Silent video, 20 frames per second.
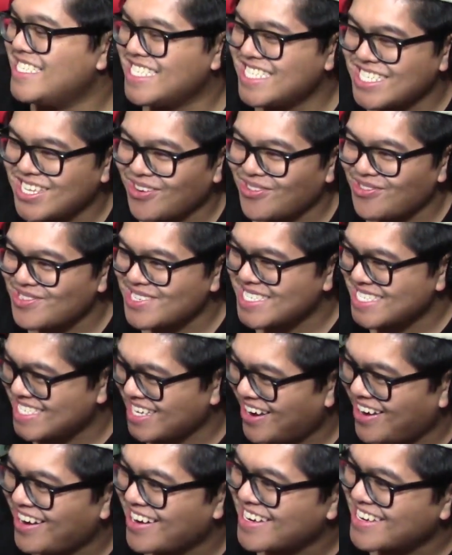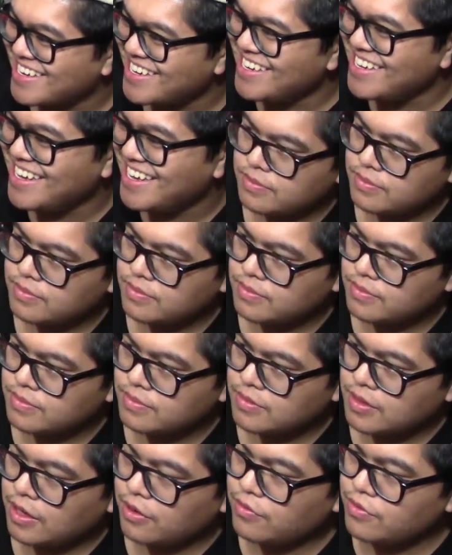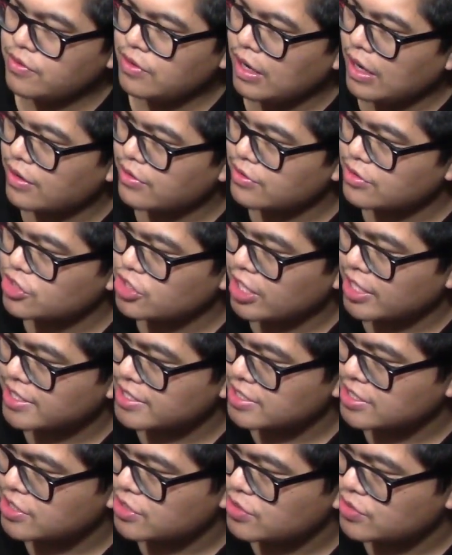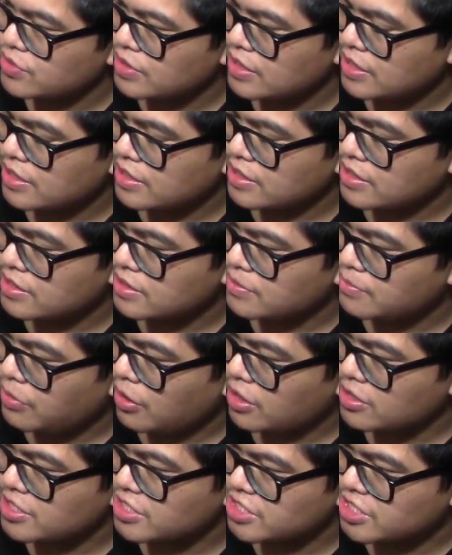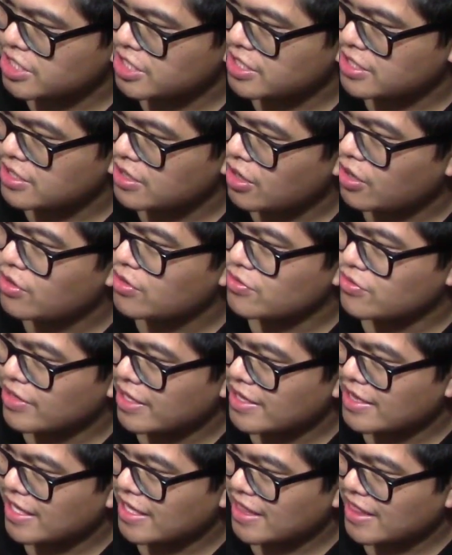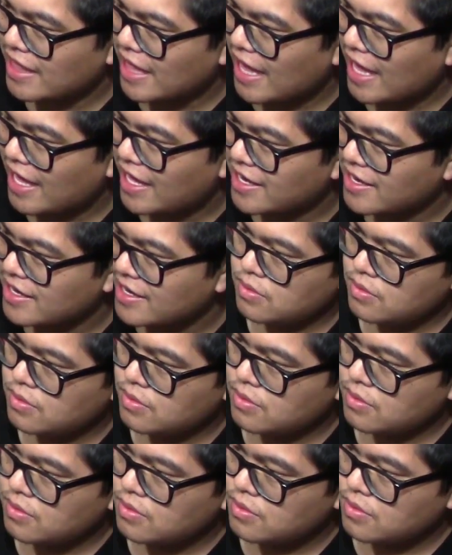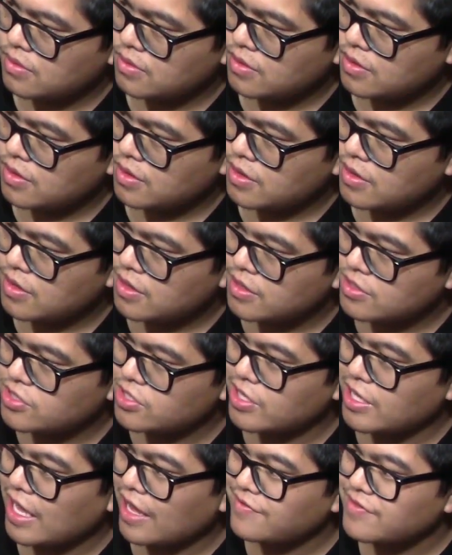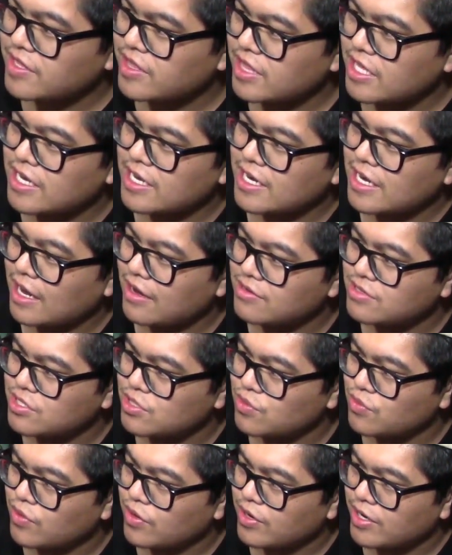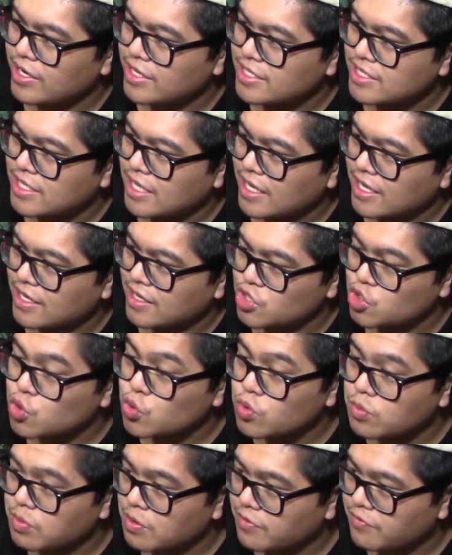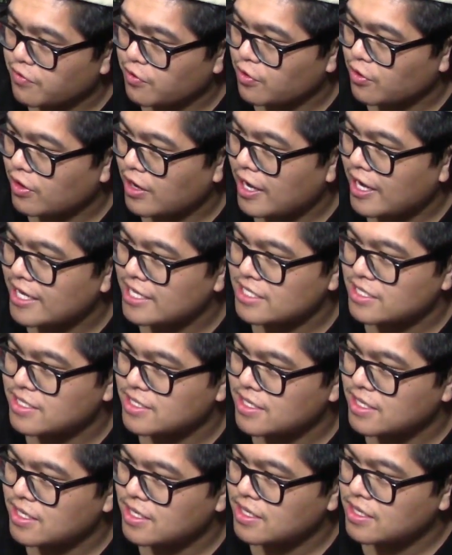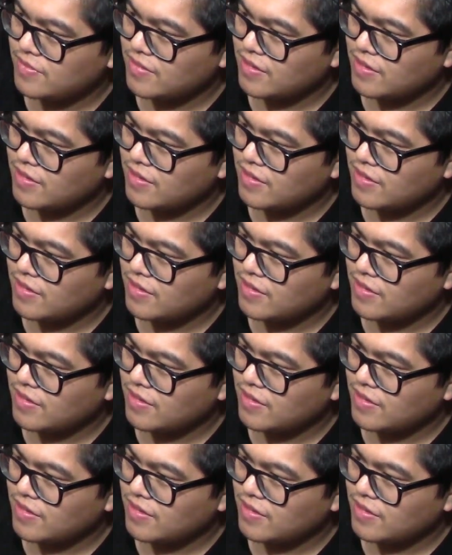Stone talk. I wonder how they're trying to polish it. Oh, okay, like that. So they have to thin it out to where it's like doable for her eyes.